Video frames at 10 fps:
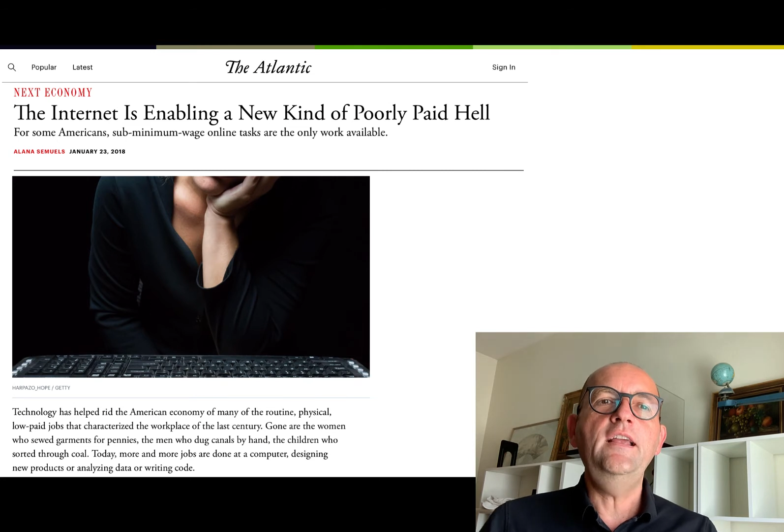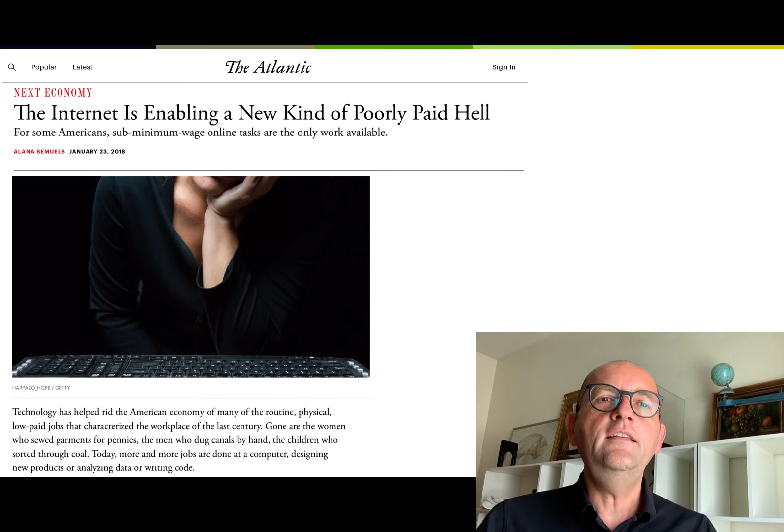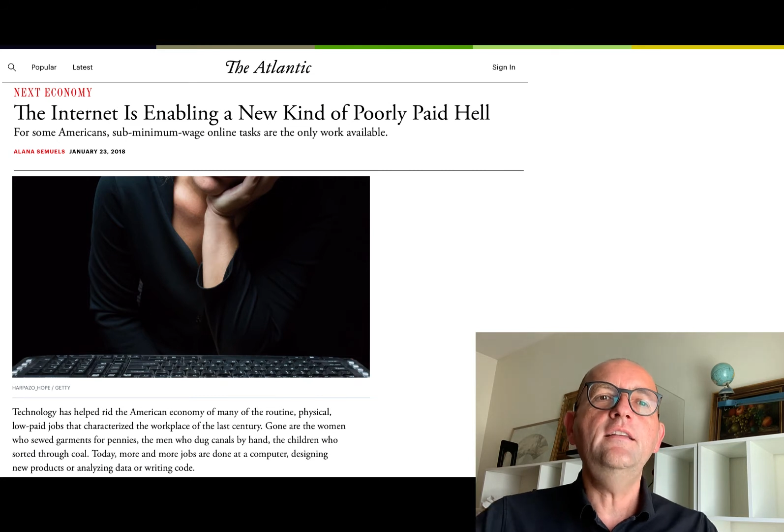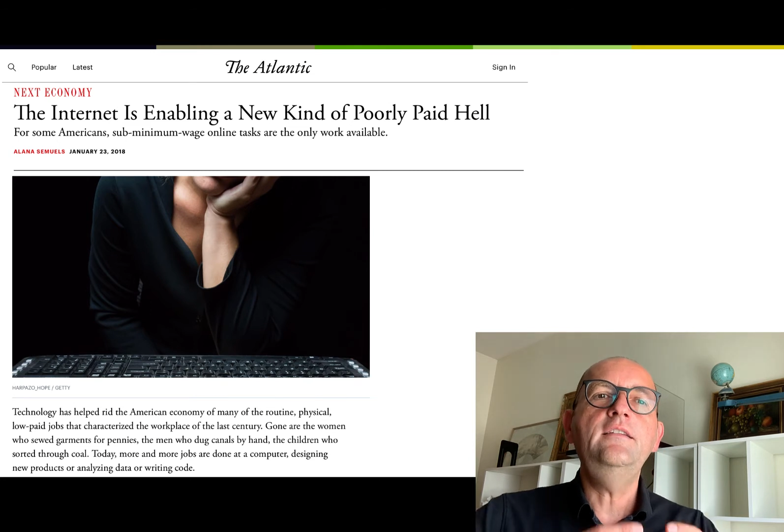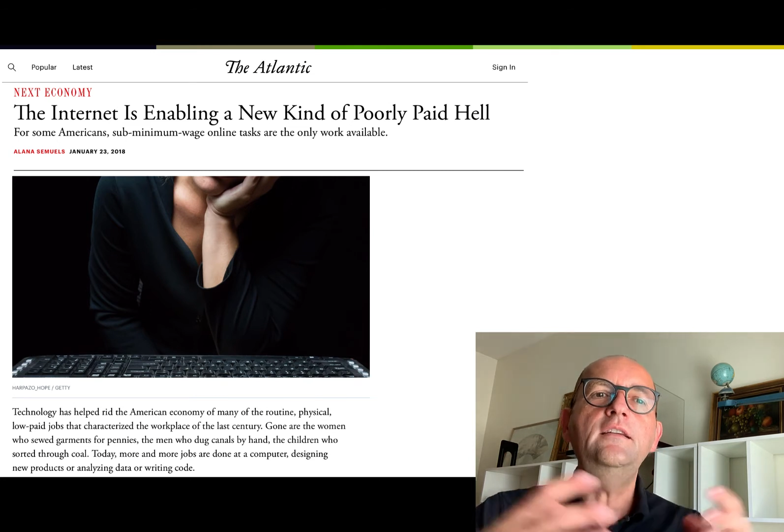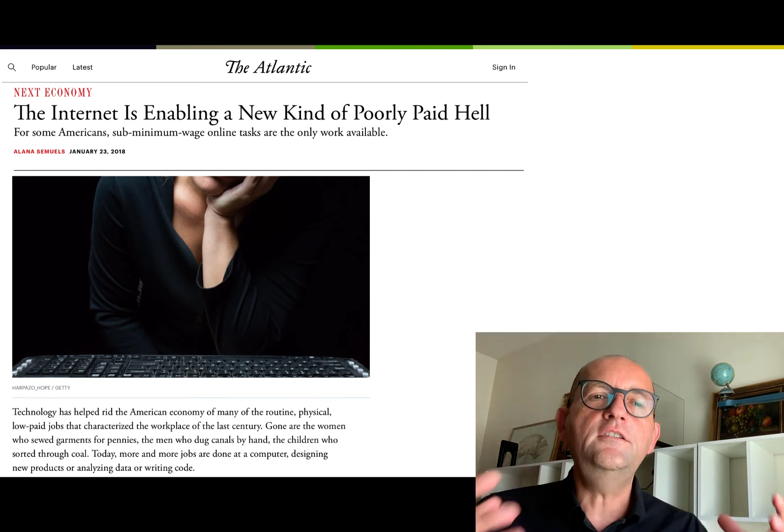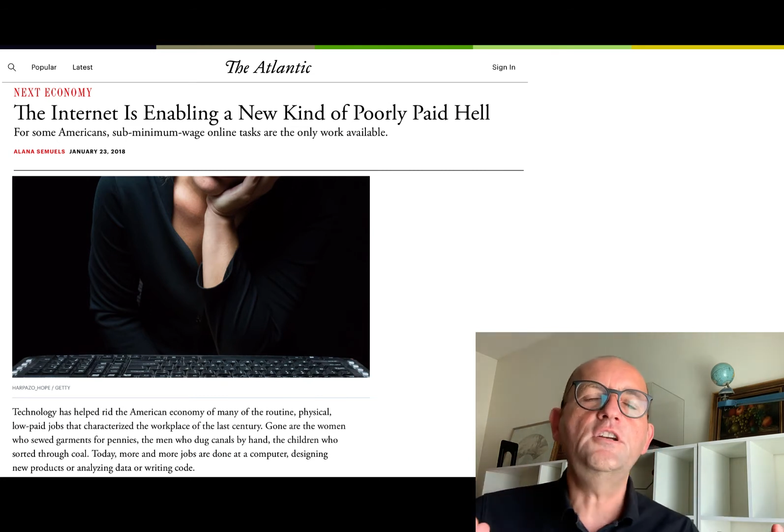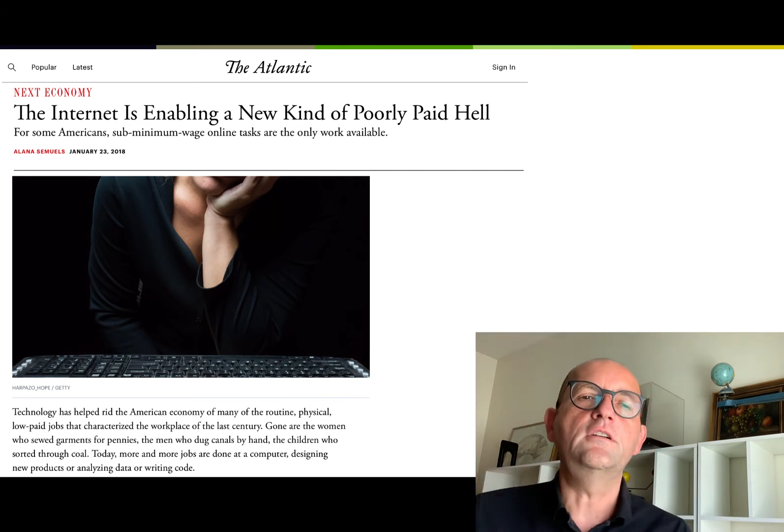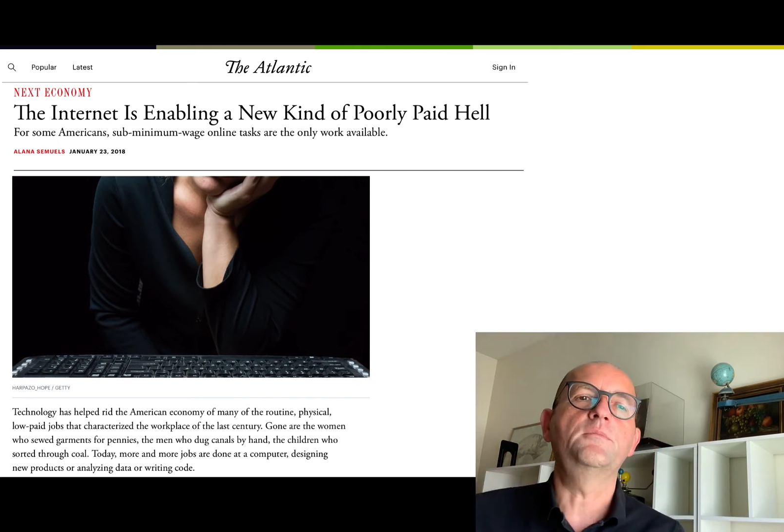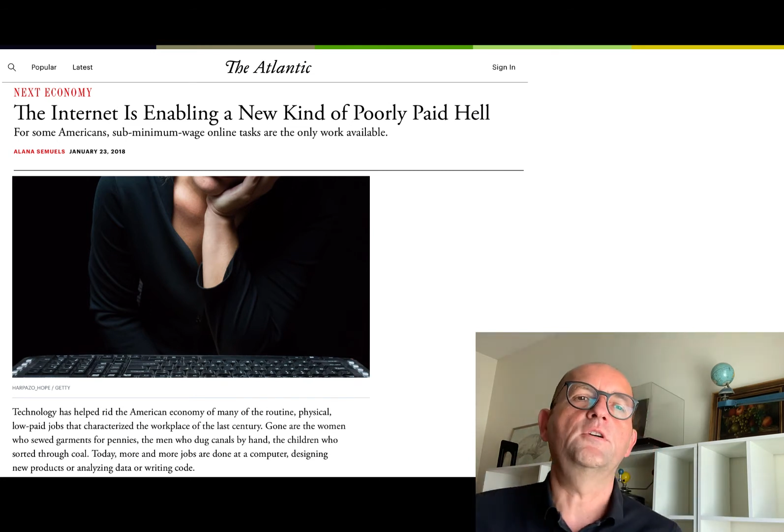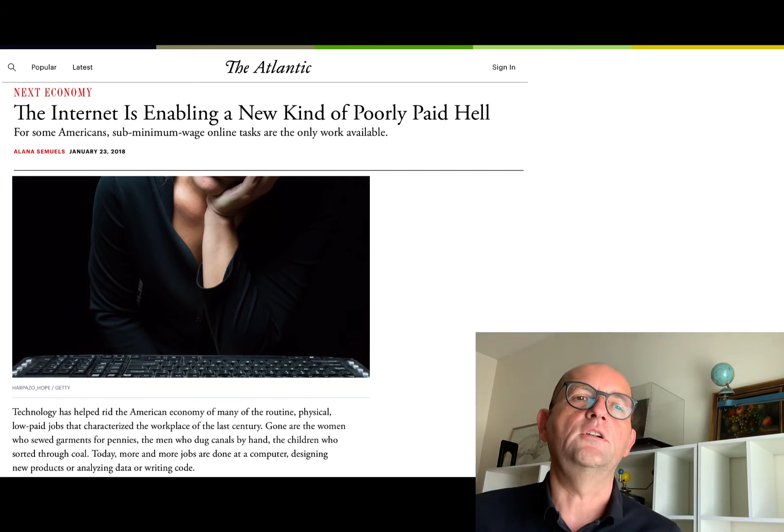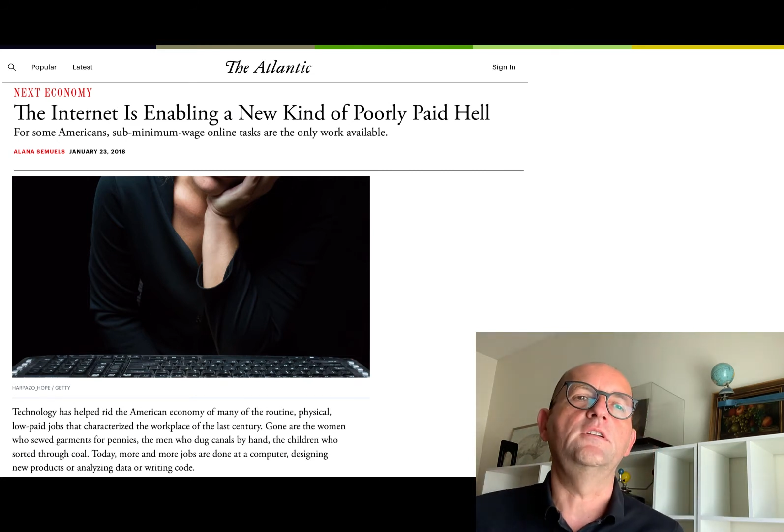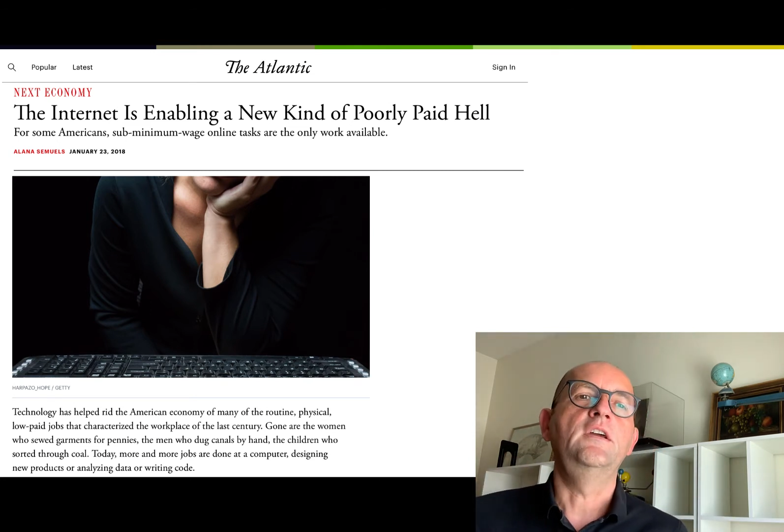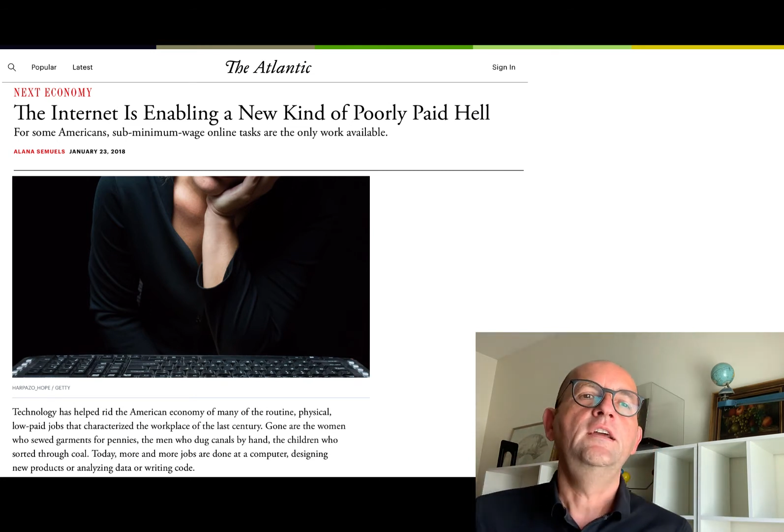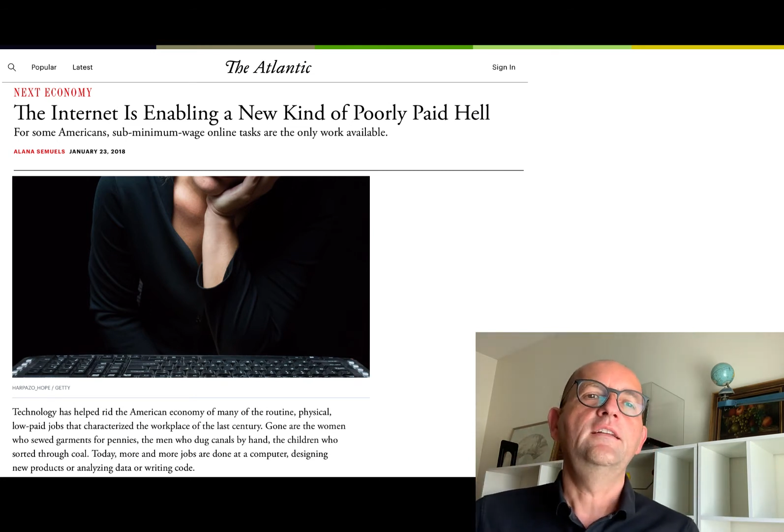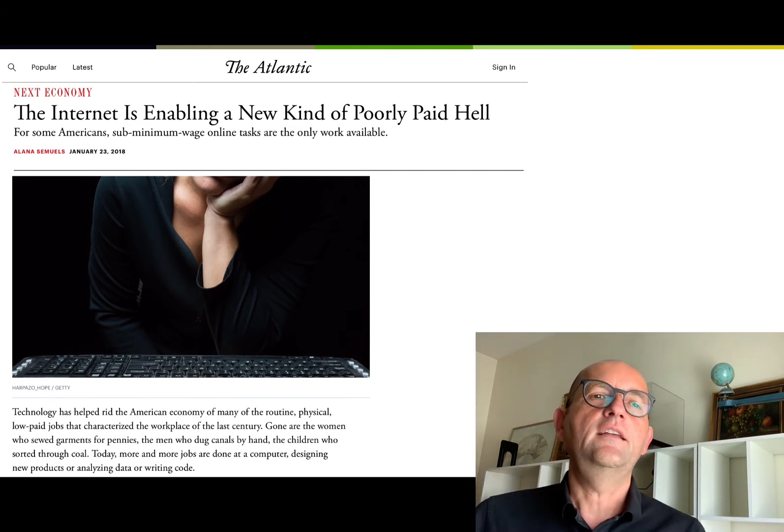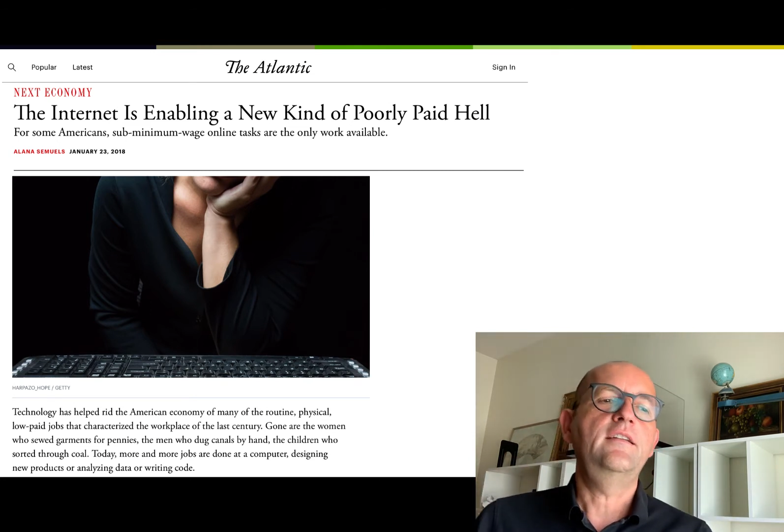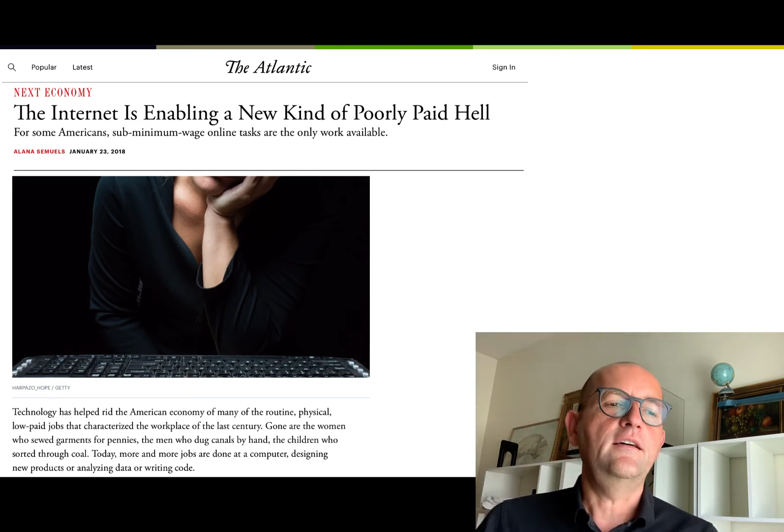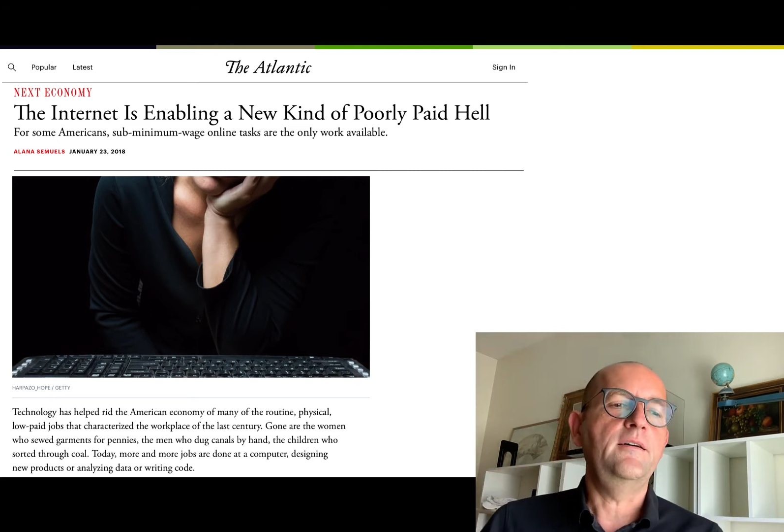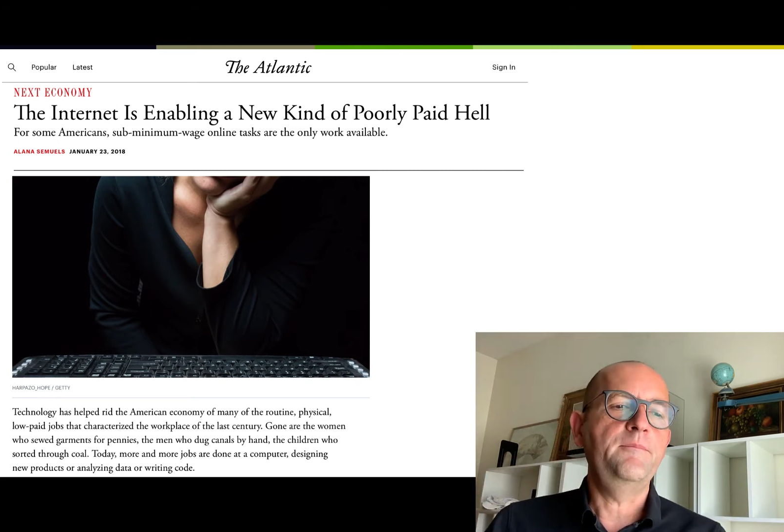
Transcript: in the digital world that